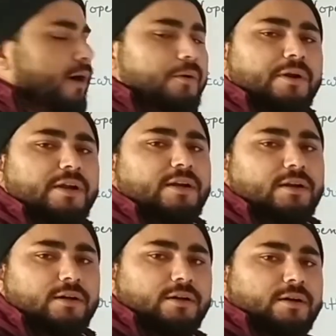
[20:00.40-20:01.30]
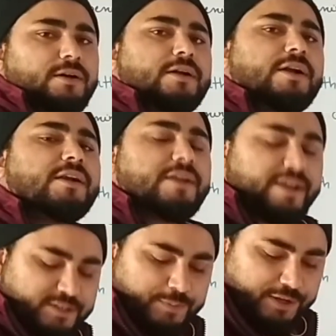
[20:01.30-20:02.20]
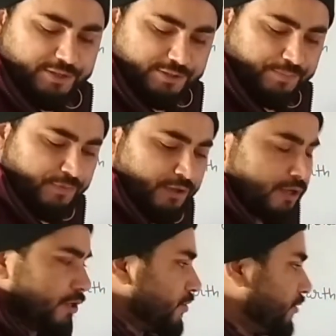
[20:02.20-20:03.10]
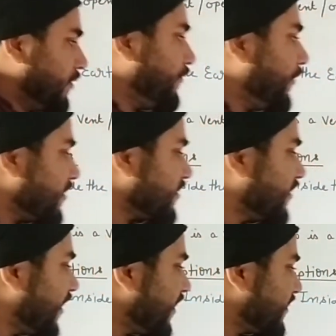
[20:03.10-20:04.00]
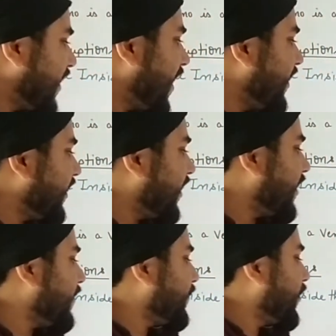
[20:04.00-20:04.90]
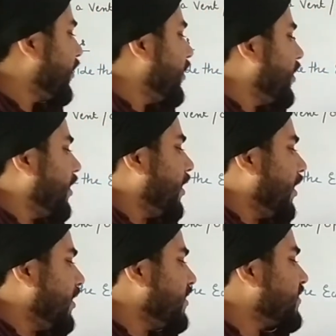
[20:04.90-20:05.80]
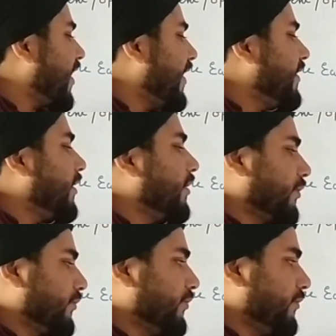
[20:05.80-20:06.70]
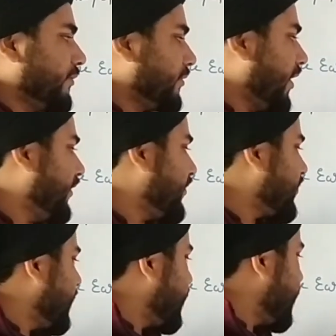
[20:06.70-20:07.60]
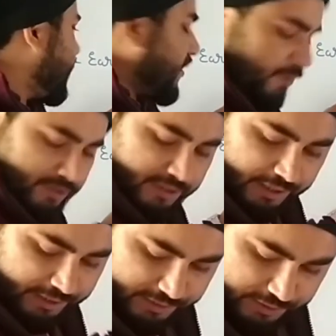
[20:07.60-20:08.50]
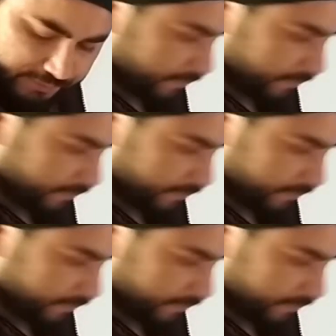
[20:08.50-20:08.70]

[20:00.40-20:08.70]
how it takes place. So the first thing is that okay, inside earth, right, this much is suppose crust,